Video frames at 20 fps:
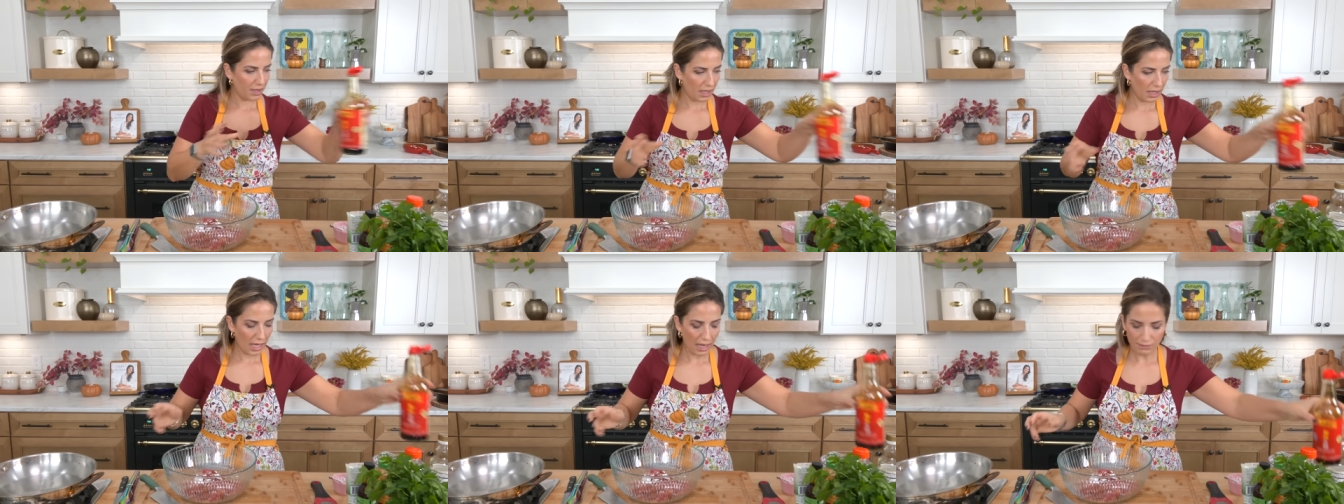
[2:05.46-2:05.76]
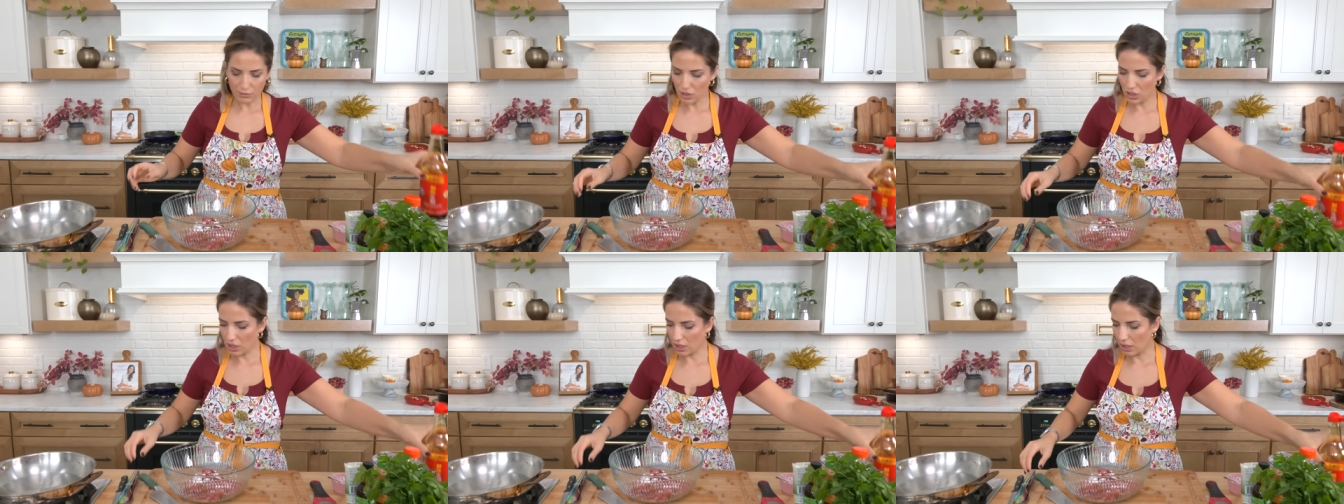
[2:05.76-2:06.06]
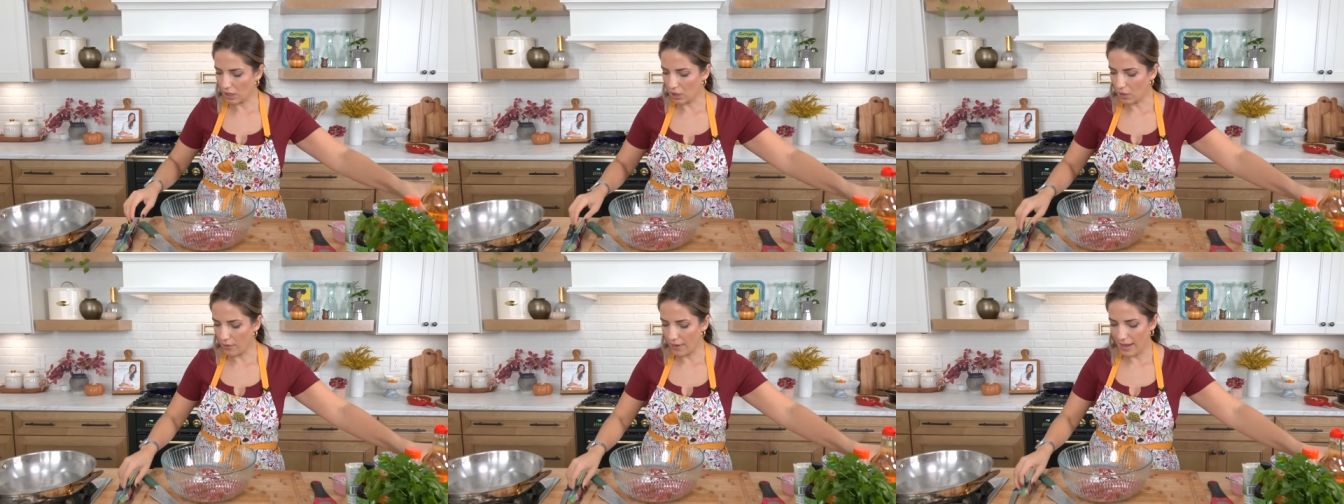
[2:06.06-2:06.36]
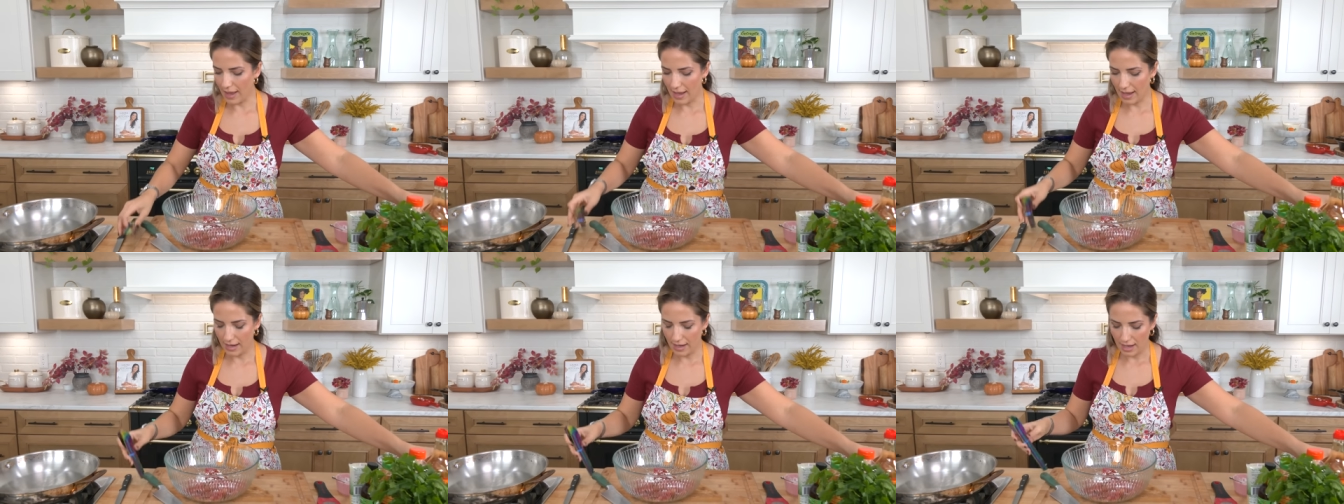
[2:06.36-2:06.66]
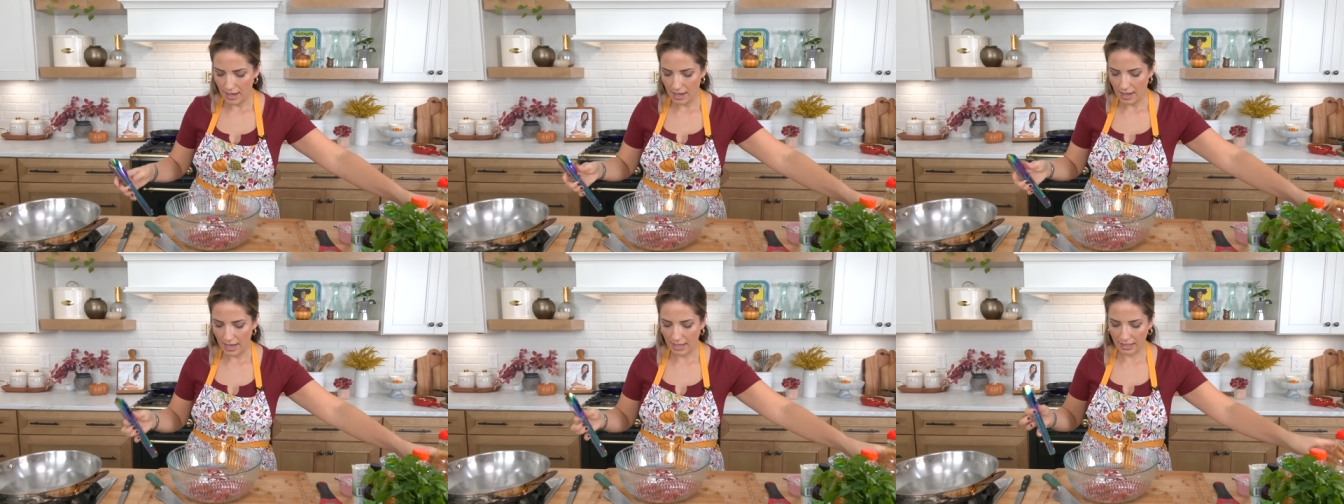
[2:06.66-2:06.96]
And I'm just gonna go ahead
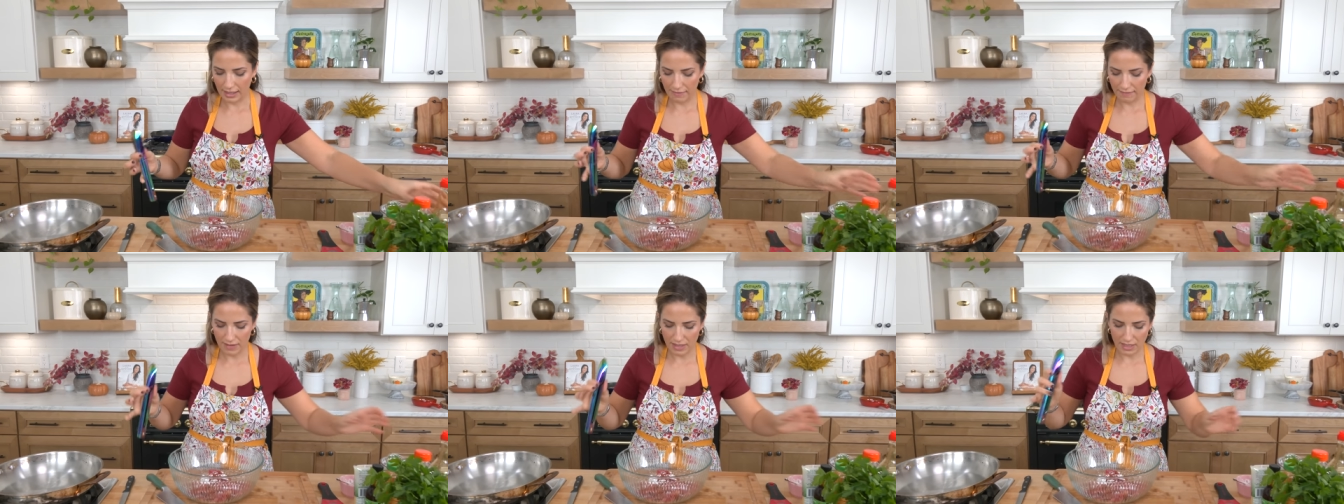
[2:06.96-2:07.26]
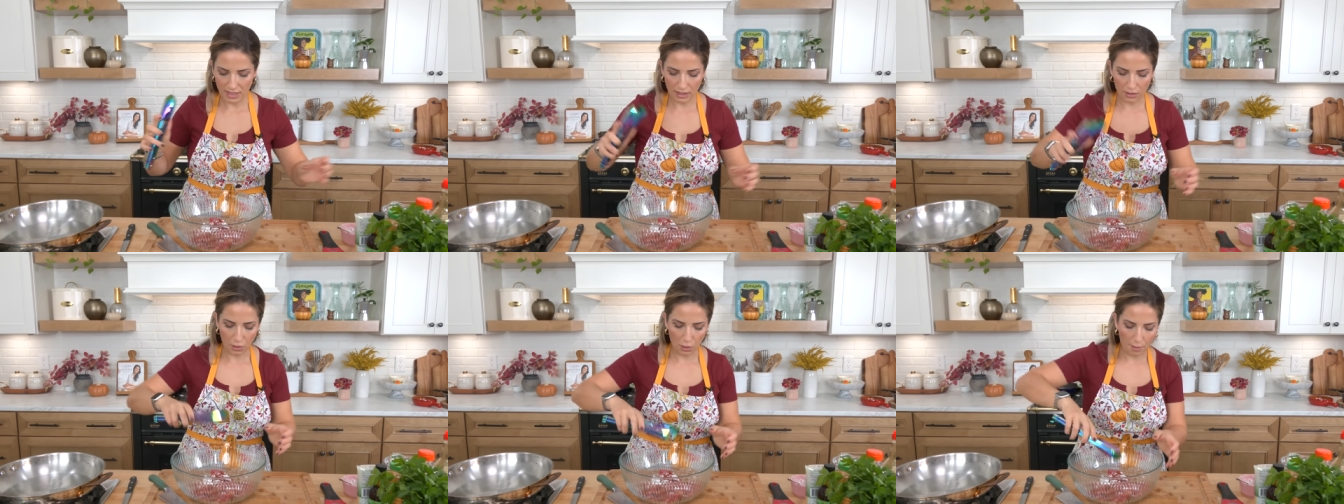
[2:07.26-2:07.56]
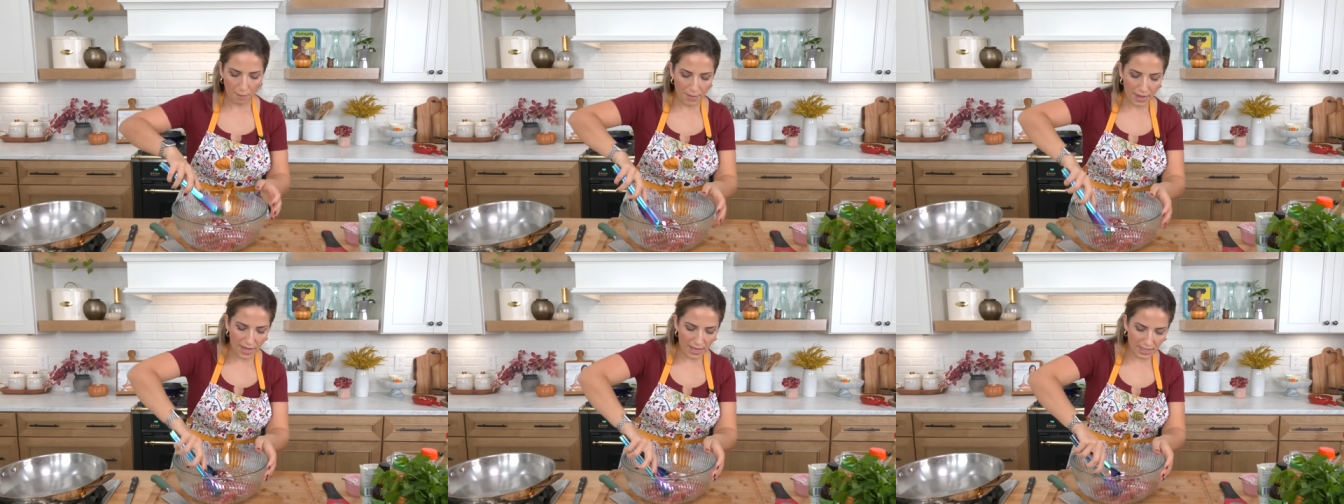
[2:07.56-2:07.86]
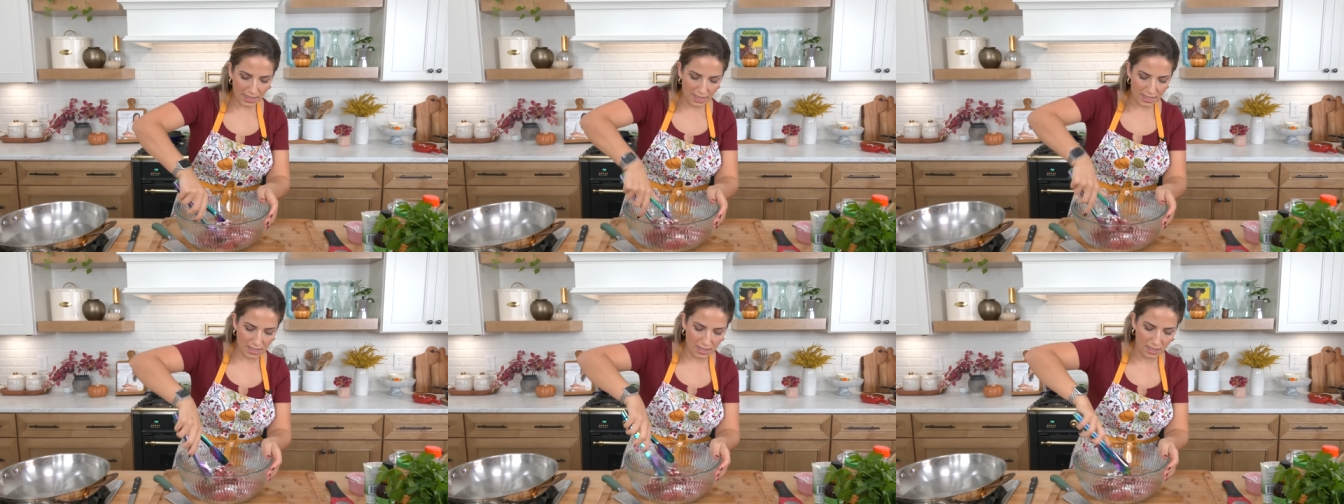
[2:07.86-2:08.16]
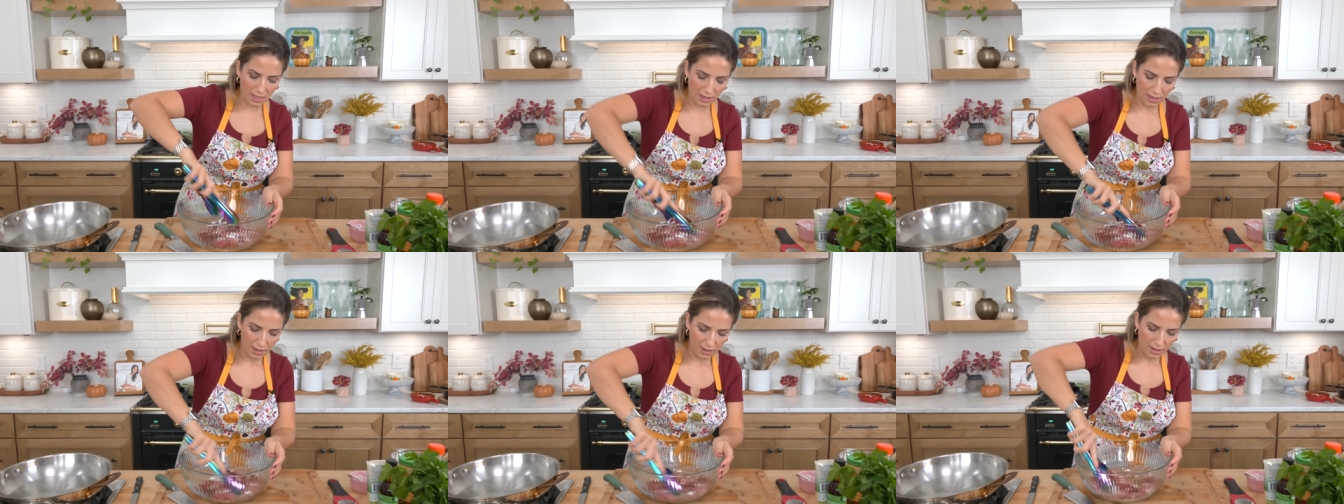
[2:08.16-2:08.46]
and give this a little
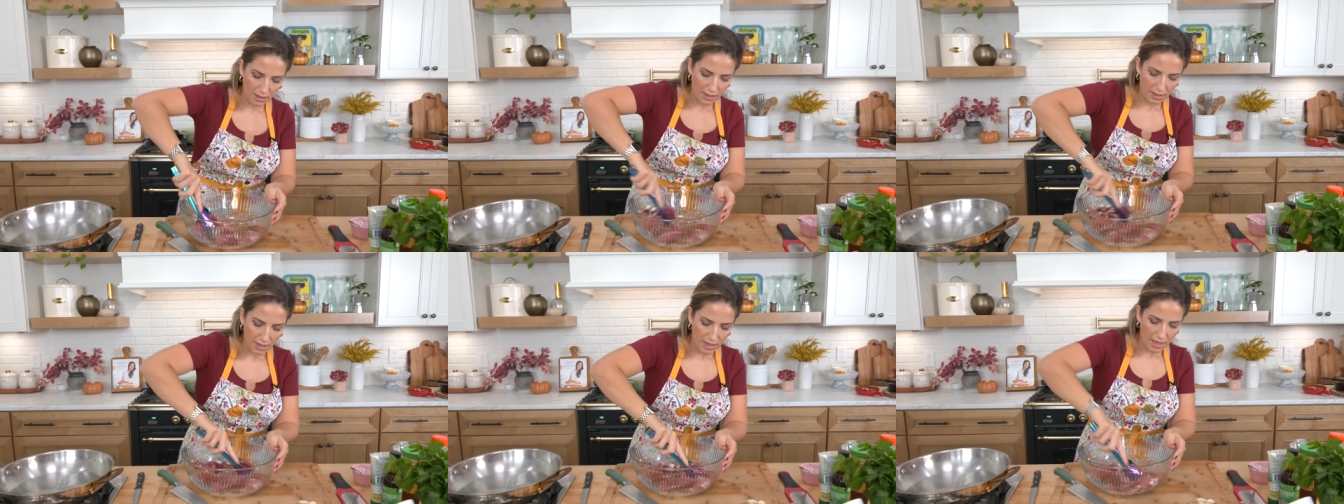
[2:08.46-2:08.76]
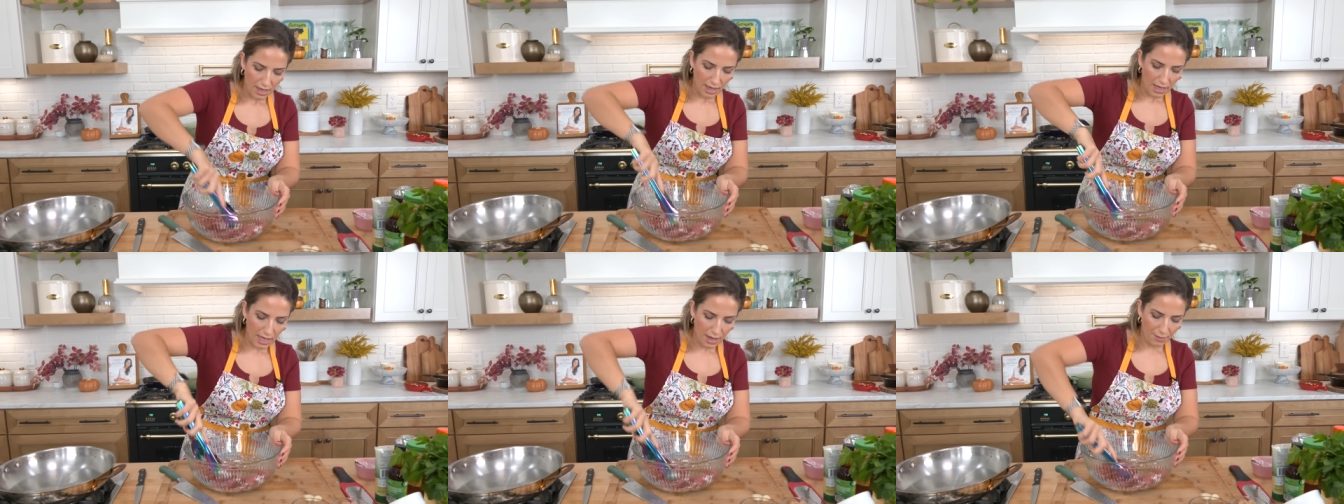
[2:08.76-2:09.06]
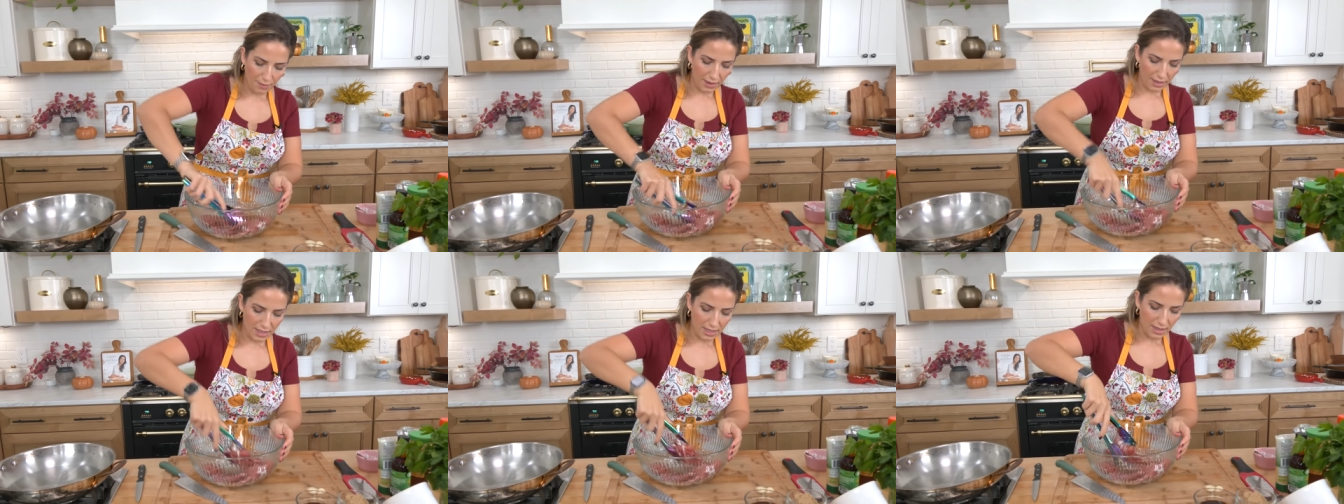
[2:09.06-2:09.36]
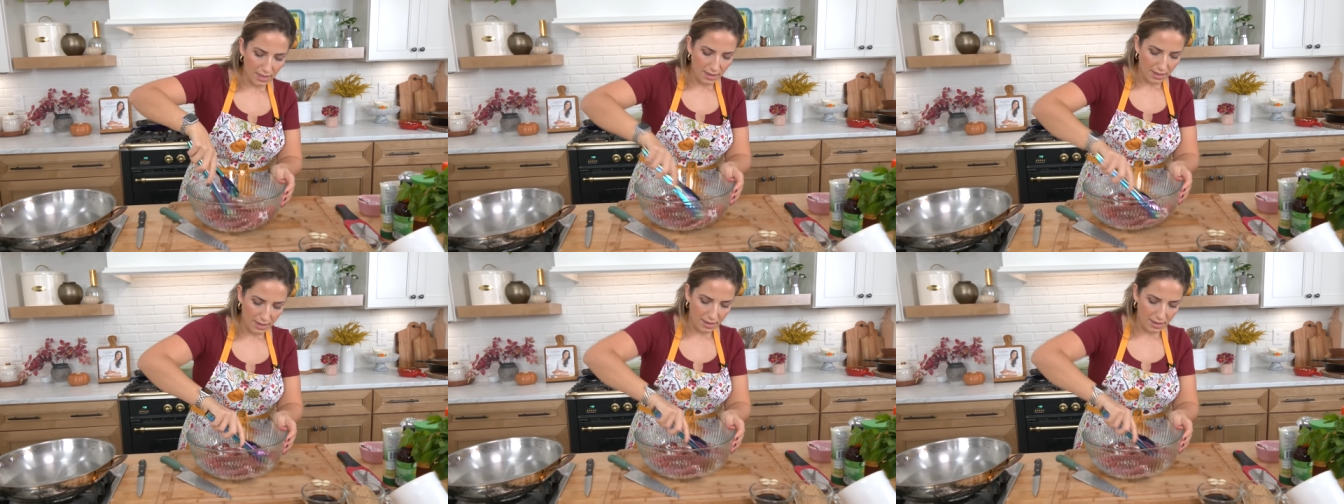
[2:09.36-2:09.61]
mix. And I'm gonna